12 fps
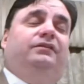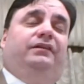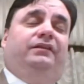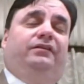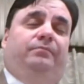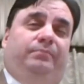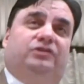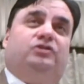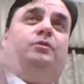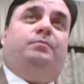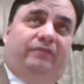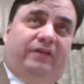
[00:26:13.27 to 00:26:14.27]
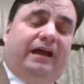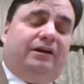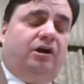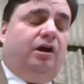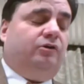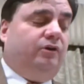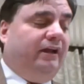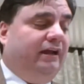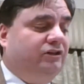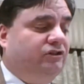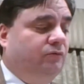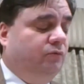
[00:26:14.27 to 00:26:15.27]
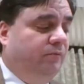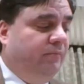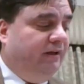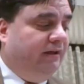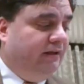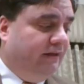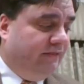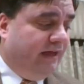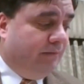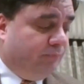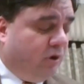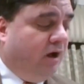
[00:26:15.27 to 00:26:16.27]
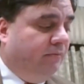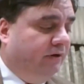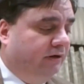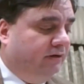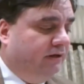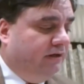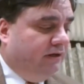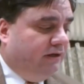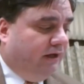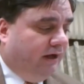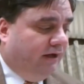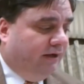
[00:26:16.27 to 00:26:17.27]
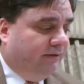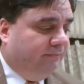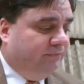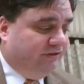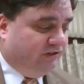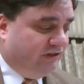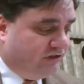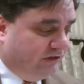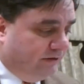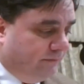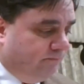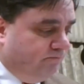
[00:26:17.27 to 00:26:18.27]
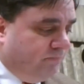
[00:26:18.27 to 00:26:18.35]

then the bishop of that congregation would be in that prominent uh, position.